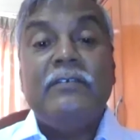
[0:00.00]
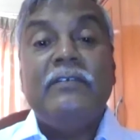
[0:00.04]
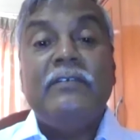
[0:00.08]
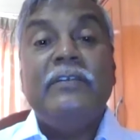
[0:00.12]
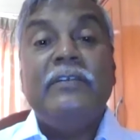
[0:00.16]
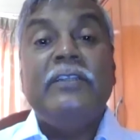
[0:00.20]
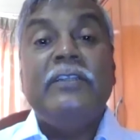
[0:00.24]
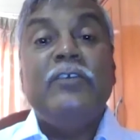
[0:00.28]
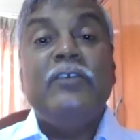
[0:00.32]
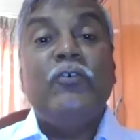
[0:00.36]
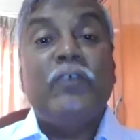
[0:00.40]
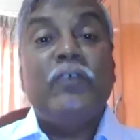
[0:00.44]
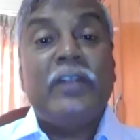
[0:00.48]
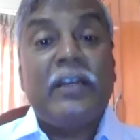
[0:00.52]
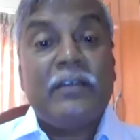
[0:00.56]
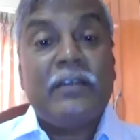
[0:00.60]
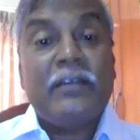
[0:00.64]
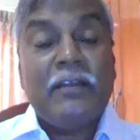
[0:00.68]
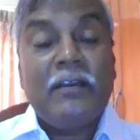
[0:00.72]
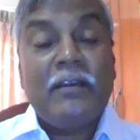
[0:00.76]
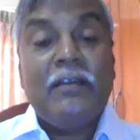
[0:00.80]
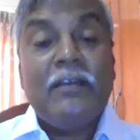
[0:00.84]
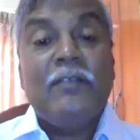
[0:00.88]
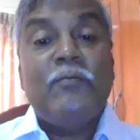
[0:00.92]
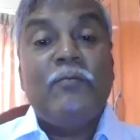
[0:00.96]

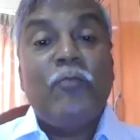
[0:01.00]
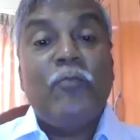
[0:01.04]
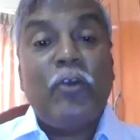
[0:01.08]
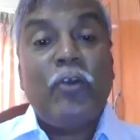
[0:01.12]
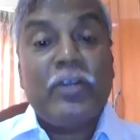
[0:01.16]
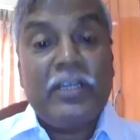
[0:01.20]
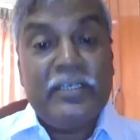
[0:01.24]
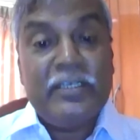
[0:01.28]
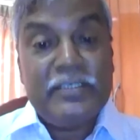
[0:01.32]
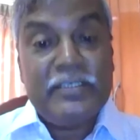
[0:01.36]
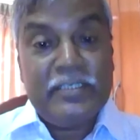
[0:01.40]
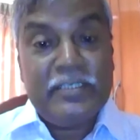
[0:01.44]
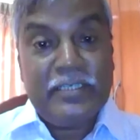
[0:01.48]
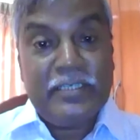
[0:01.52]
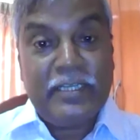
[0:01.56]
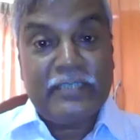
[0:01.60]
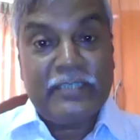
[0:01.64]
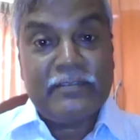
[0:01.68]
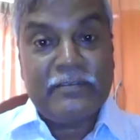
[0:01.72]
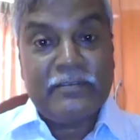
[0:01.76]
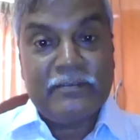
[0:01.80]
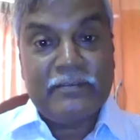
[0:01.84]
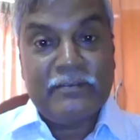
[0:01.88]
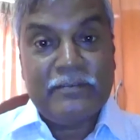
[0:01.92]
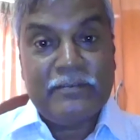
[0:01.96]
neonatal mortality
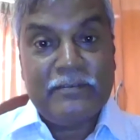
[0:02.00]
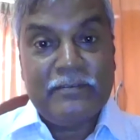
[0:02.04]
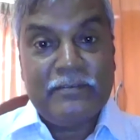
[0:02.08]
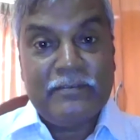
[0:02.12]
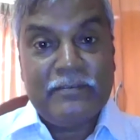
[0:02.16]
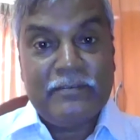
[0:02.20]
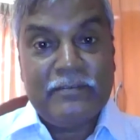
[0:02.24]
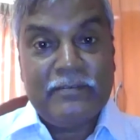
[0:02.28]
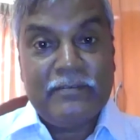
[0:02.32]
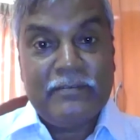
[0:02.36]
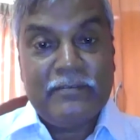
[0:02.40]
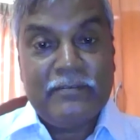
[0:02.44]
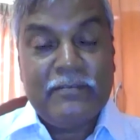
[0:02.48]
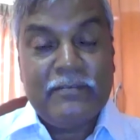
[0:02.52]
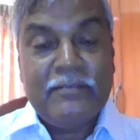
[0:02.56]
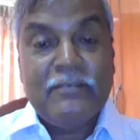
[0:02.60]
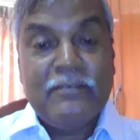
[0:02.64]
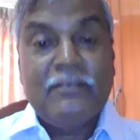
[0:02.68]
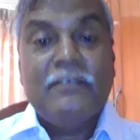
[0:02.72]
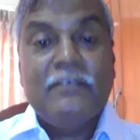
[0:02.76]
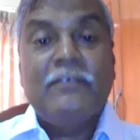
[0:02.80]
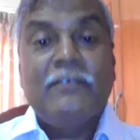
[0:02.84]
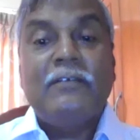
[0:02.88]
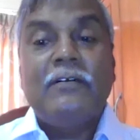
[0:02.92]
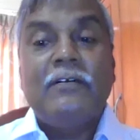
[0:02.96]
rate,
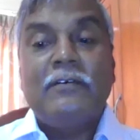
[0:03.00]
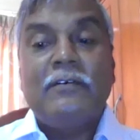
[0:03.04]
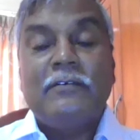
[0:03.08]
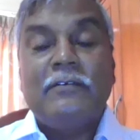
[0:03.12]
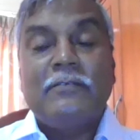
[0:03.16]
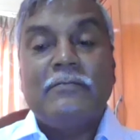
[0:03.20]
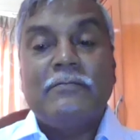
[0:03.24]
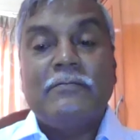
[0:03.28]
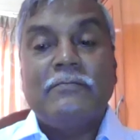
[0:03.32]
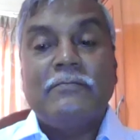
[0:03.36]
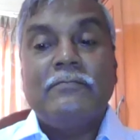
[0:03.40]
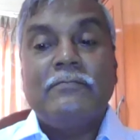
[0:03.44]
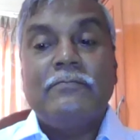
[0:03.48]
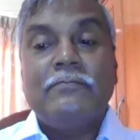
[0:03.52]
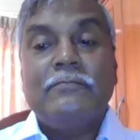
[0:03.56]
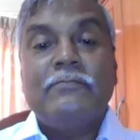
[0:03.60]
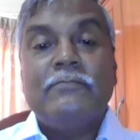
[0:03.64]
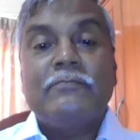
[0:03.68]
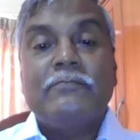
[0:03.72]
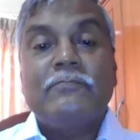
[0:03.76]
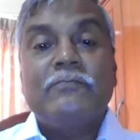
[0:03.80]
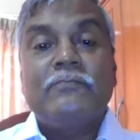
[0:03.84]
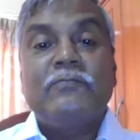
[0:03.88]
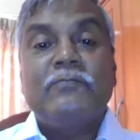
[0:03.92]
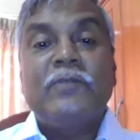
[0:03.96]
um,
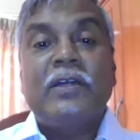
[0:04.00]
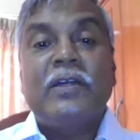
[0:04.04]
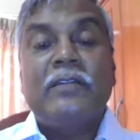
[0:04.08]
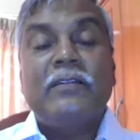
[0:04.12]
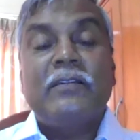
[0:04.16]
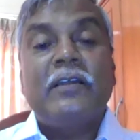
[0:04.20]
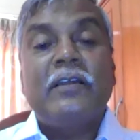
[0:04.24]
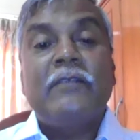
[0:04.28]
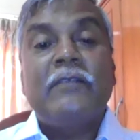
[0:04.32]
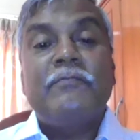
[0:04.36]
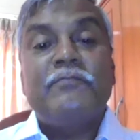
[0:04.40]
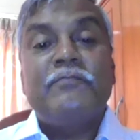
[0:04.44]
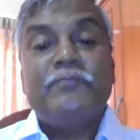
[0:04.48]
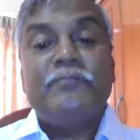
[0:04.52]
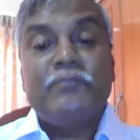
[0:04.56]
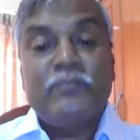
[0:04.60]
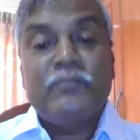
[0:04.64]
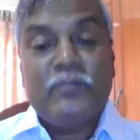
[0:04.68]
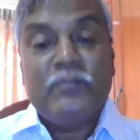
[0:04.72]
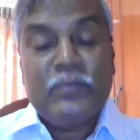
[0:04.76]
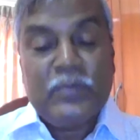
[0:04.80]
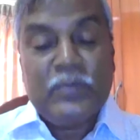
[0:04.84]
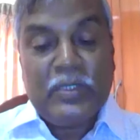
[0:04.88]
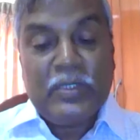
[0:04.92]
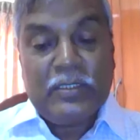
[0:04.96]
and then
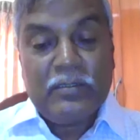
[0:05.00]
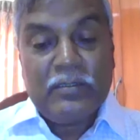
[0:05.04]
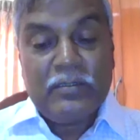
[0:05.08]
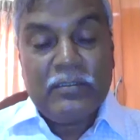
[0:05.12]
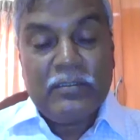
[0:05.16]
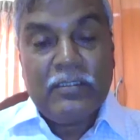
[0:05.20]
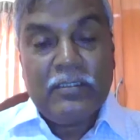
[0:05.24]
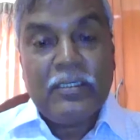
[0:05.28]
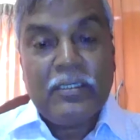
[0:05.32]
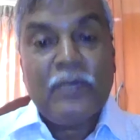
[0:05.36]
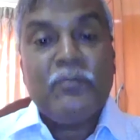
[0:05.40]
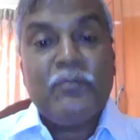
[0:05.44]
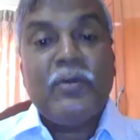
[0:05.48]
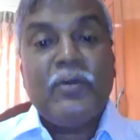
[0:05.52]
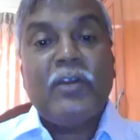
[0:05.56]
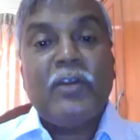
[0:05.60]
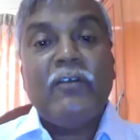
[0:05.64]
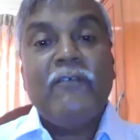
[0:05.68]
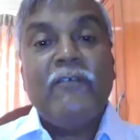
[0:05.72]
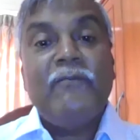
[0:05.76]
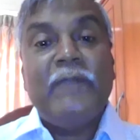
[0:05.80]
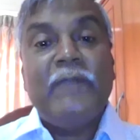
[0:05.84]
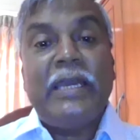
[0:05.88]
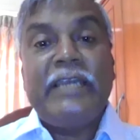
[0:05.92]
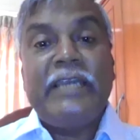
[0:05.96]
the number
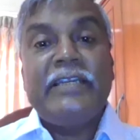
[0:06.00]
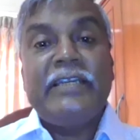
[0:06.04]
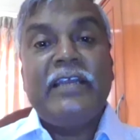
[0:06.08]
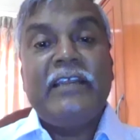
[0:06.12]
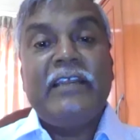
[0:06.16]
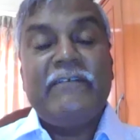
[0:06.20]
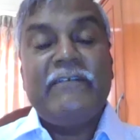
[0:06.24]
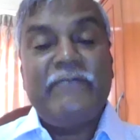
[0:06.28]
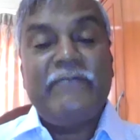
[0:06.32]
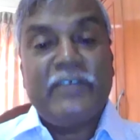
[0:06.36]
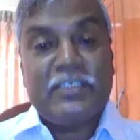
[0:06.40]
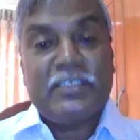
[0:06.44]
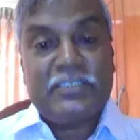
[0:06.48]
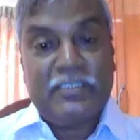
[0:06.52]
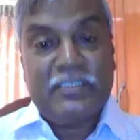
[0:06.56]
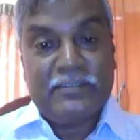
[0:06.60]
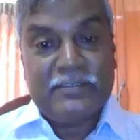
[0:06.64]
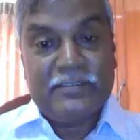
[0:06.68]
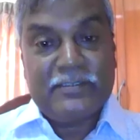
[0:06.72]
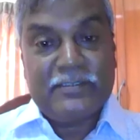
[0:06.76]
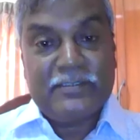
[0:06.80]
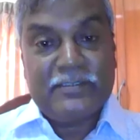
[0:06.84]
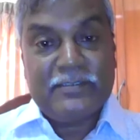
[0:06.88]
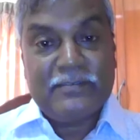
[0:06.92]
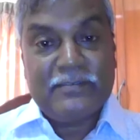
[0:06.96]
of malaria
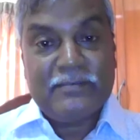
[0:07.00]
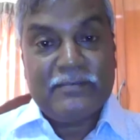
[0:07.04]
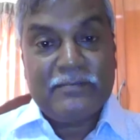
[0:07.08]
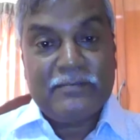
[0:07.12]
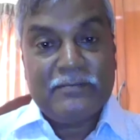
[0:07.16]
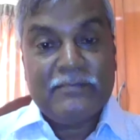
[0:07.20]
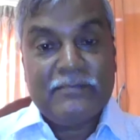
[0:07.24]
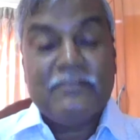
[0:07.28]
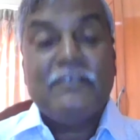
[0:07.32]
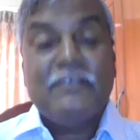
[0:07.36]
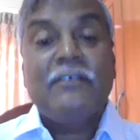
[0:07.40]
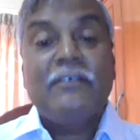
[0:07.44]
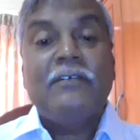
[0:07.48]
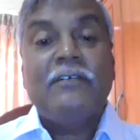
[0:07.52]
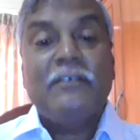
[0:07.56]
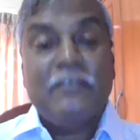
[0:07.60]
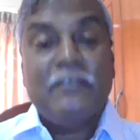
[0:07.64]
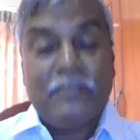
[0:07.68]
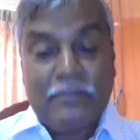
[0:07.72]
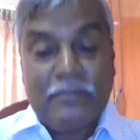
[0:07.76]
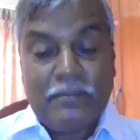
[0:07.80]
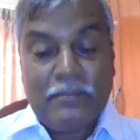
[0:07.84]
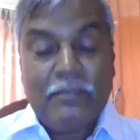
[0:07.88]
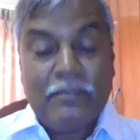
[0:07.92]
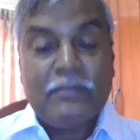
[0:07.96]
infections,
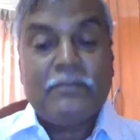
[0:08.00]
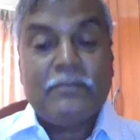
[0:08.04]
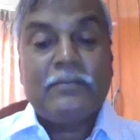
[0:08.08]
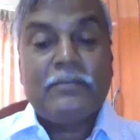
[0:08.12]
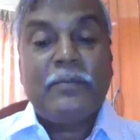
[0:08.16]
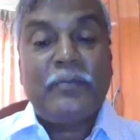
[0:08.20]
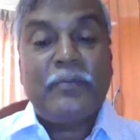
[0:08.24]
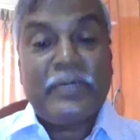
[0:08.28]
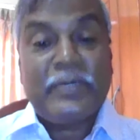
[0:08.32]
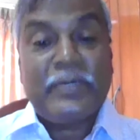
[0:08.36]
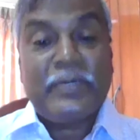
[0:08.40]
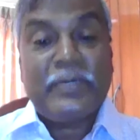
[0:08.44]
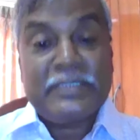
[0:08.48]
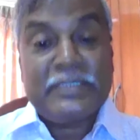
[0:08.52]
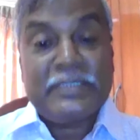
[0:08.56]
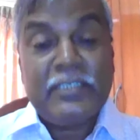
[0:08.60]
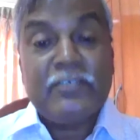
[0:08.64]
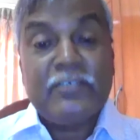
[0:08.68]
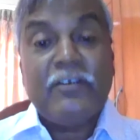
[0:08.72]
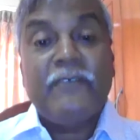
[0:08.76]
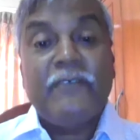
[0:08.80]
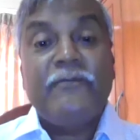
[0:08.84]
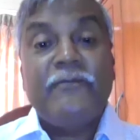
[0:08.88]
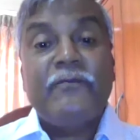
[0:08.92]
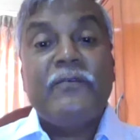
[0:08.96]
the percentage
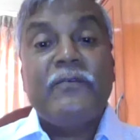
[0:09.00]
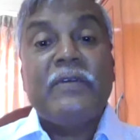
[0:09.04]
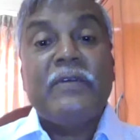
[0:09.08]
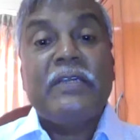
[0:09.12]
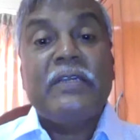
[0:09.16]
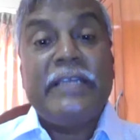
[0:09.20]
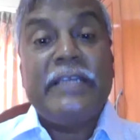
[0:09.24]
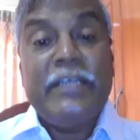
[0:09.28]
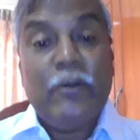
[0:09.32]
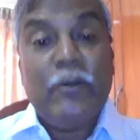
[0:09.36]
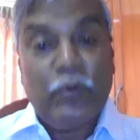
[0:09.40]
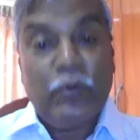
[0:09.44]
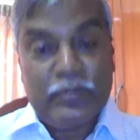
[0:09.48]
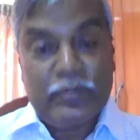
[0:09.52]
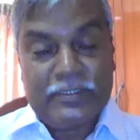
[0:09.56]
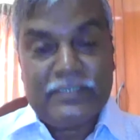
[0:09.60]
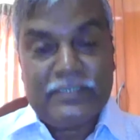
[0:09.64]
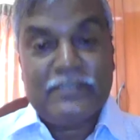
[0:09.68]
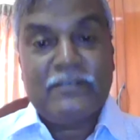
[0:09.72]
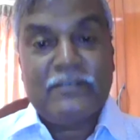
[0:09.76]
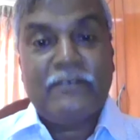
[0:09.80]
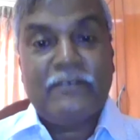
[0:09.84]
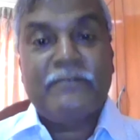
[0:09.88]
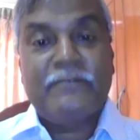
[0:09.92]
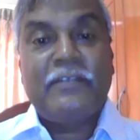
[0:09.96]
of
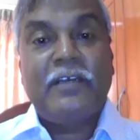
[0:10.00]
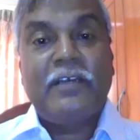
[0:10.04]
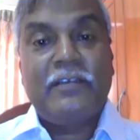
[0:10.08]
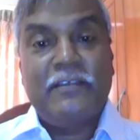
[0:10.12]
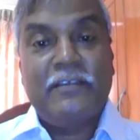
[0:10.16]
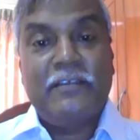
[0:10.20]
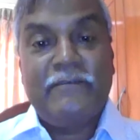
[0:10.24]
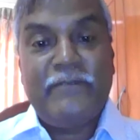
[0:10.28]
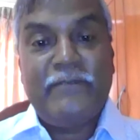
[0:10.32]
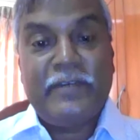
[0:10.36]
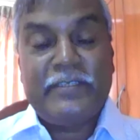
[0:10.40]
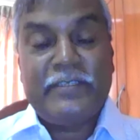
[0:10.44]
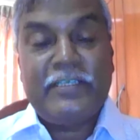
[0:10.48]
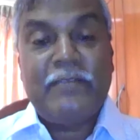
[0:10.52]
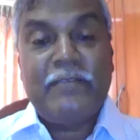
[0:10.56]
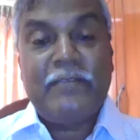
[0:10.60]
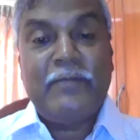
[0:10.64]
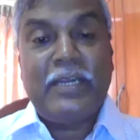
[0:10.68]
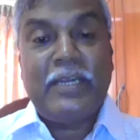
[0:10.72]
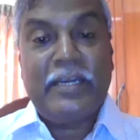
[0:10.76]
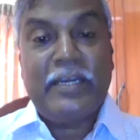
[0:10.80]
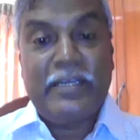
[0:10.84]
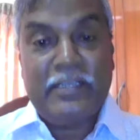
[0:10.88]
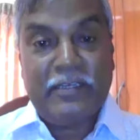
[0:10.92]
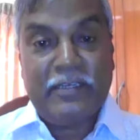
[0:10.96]
cures of the infected
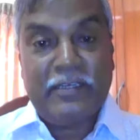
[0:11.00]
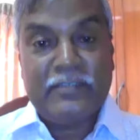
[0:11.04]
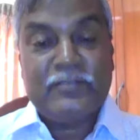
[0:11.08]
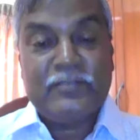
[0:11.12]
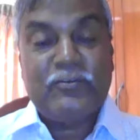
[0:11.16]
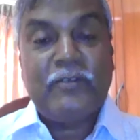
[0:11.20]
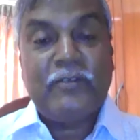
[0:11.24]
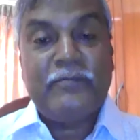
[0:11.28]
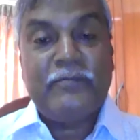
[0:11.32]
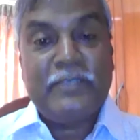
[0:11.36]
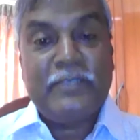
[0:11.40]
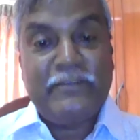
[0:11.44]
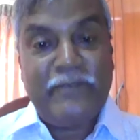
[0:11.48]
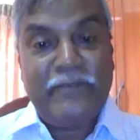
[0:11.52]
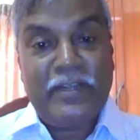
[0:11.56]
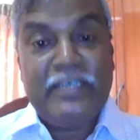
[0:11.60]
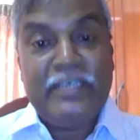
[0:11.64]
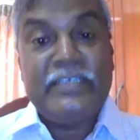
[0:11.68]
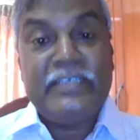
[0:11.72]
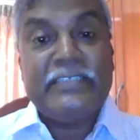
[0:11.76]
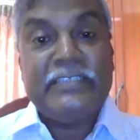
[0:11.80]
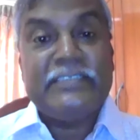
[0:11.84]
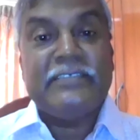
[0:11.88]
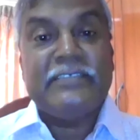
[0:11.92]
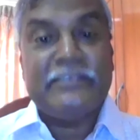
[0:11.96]
malaria. So we have
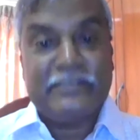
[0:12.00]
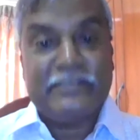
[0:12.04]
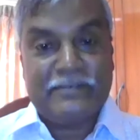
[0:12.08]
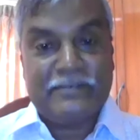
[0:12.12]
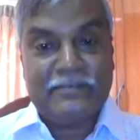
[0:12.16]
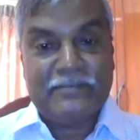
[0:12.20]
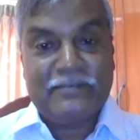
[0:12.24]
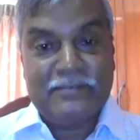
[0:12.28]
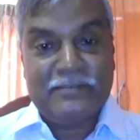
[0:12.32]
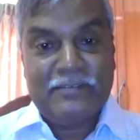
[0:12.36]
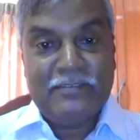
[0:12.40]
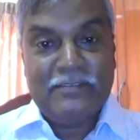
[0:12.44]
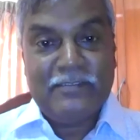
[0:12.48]
defined disease.